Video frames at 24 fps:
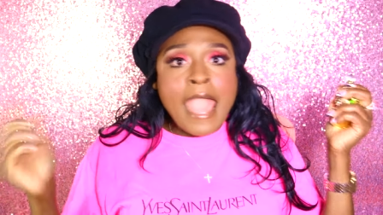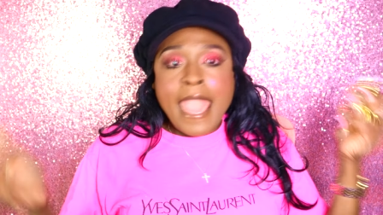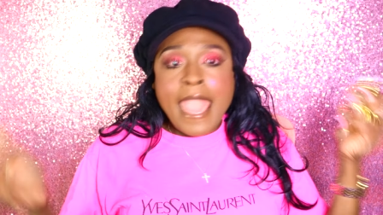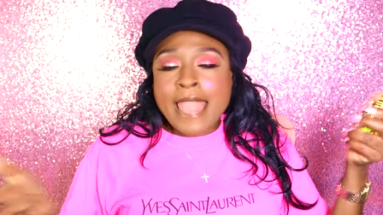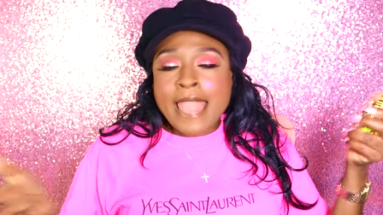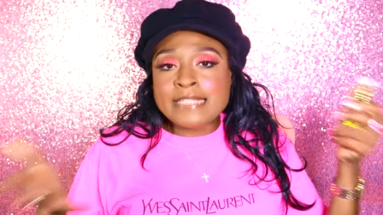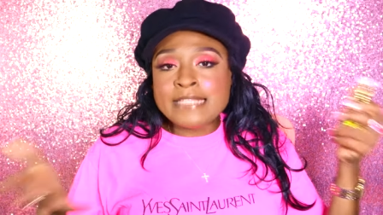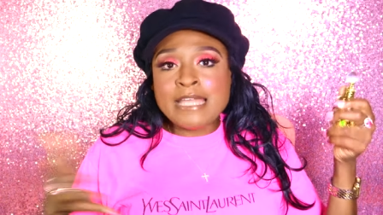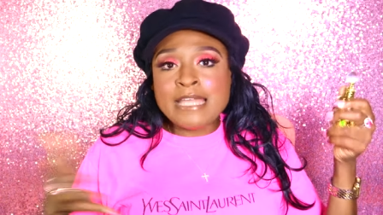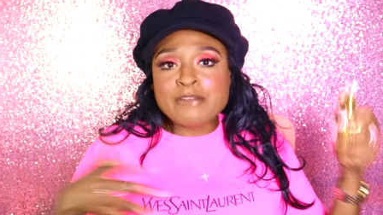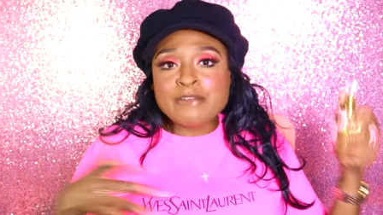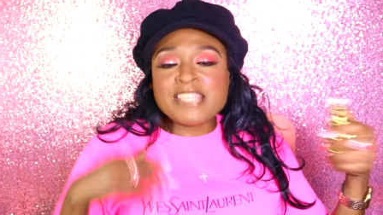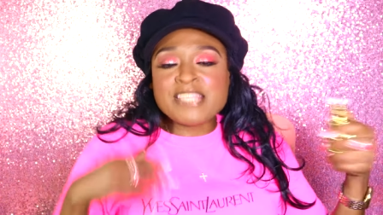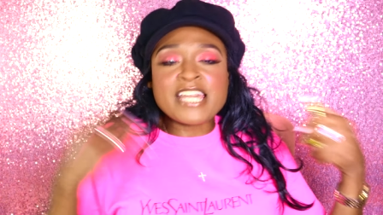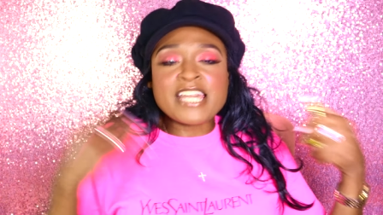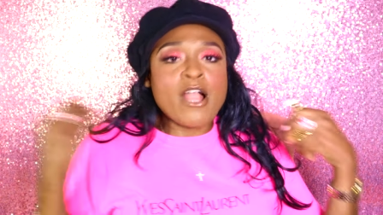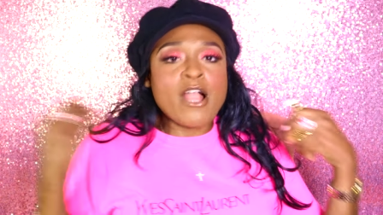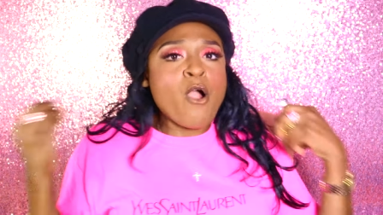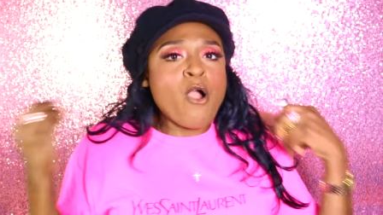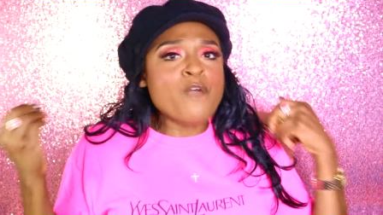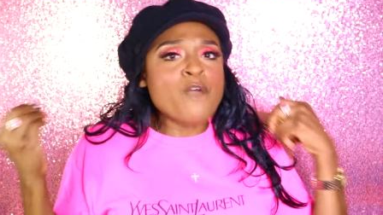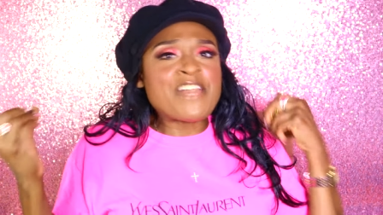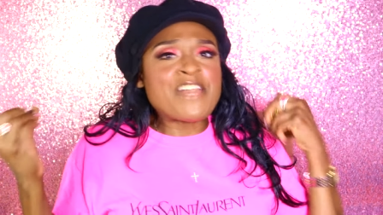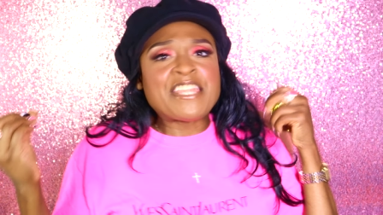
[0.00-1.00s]
And it was like,
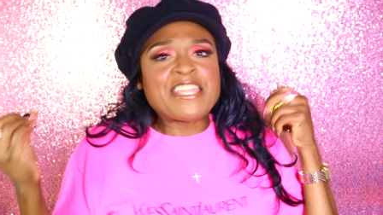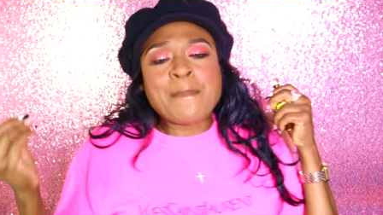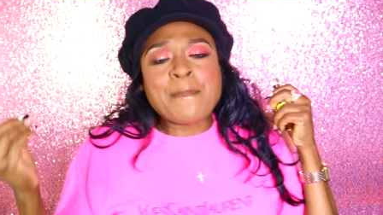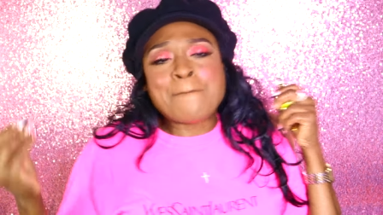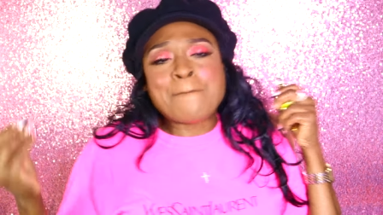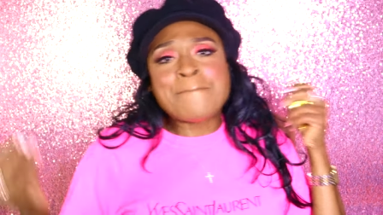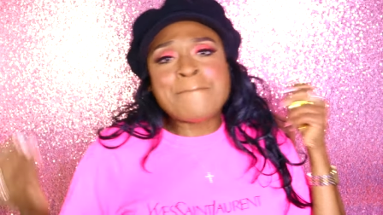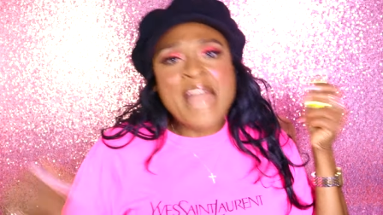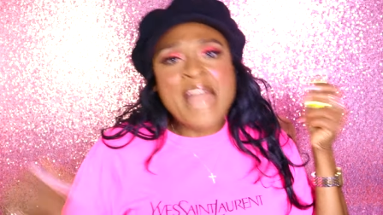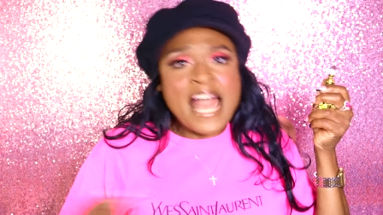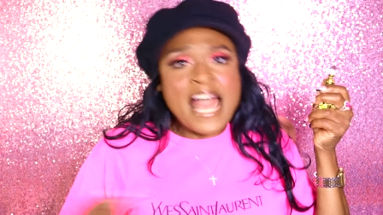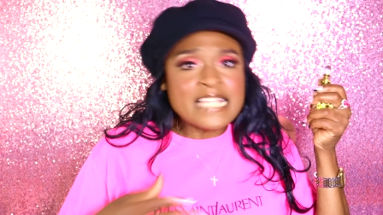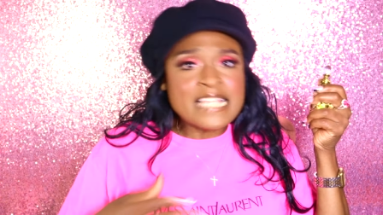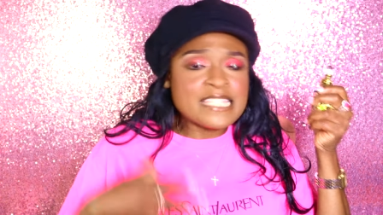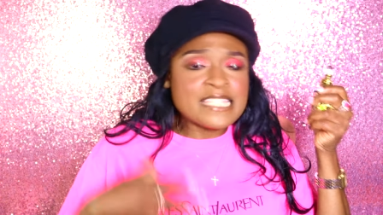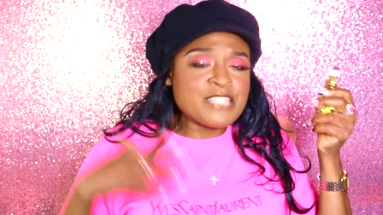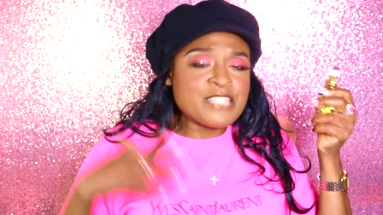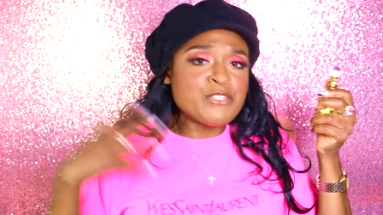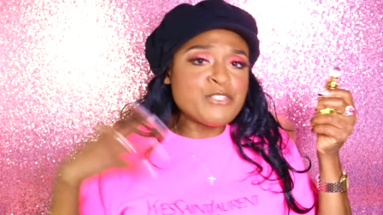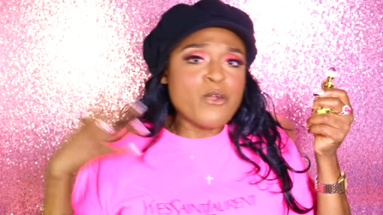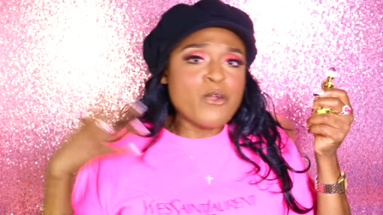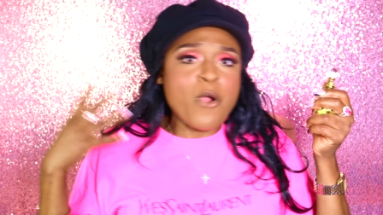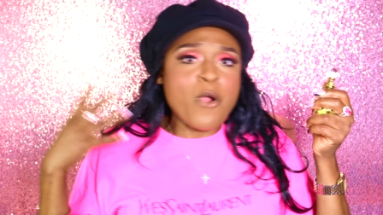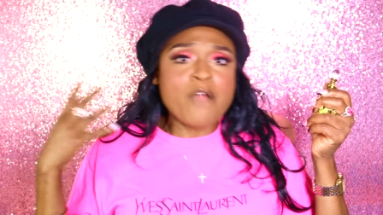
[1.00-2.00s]
oh, they're the best.
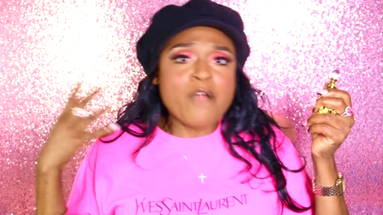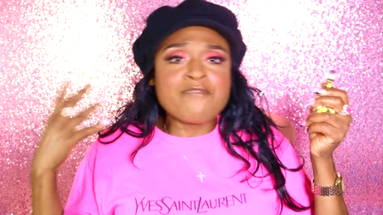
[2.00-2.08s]
You know,